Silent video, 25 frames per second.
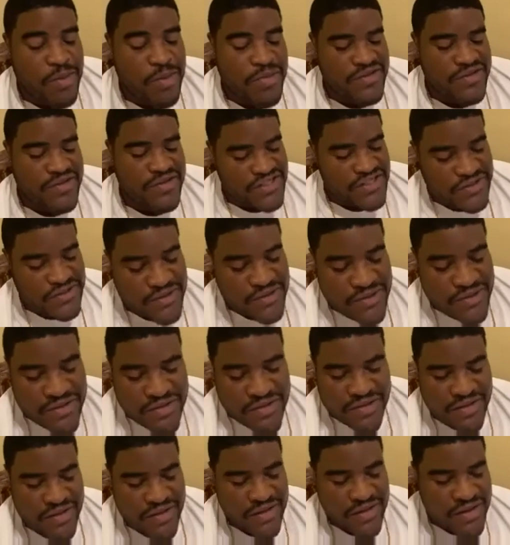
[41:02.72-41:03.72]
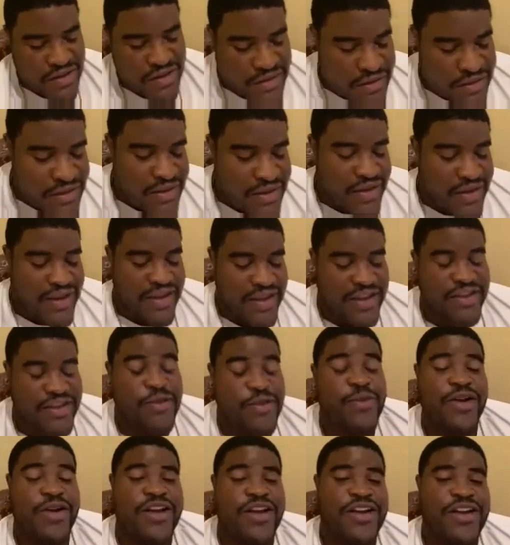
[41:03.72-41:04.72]
two,
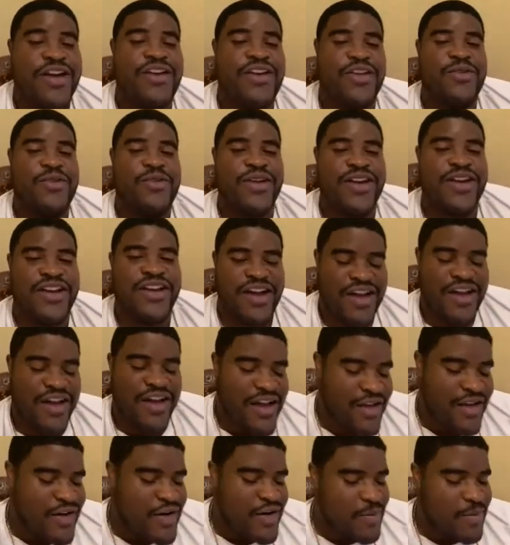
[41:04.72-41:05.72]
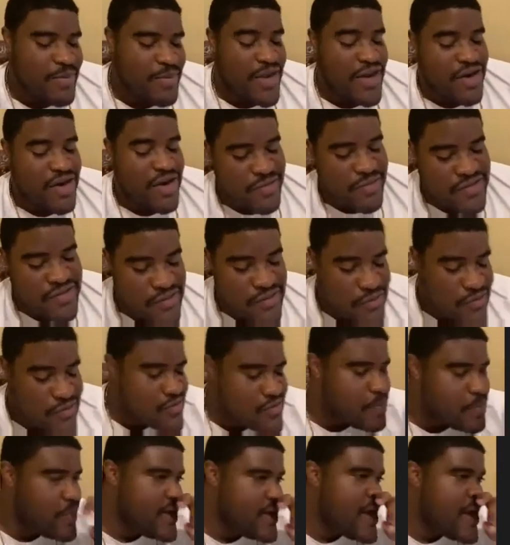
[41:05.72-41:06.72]
my number two
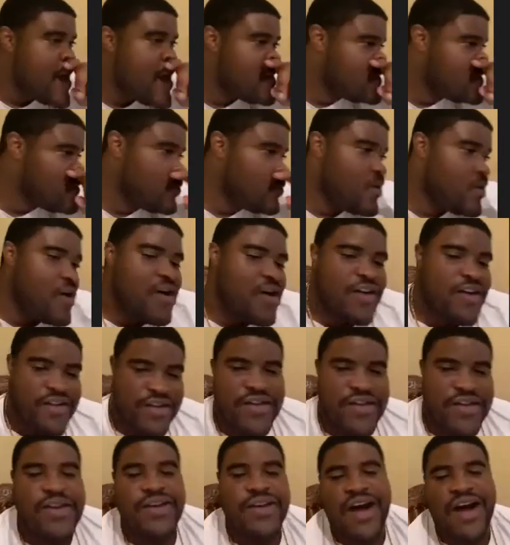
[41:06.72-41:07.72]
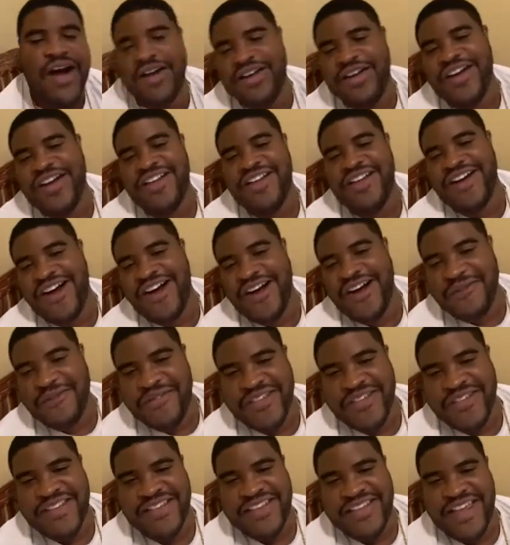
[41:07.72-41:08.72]
is Panay Sewell, another
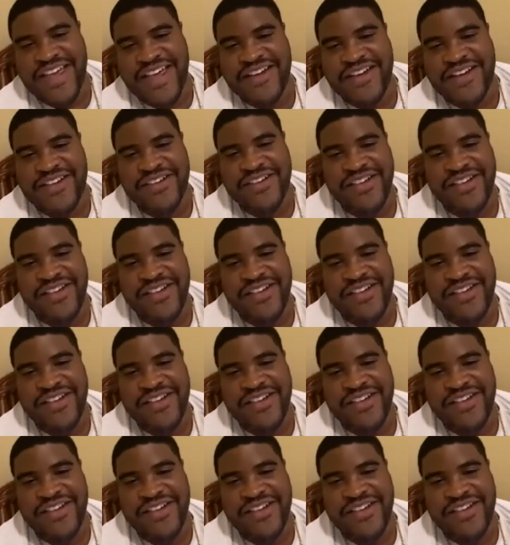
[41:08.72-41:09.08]
offensive tackle.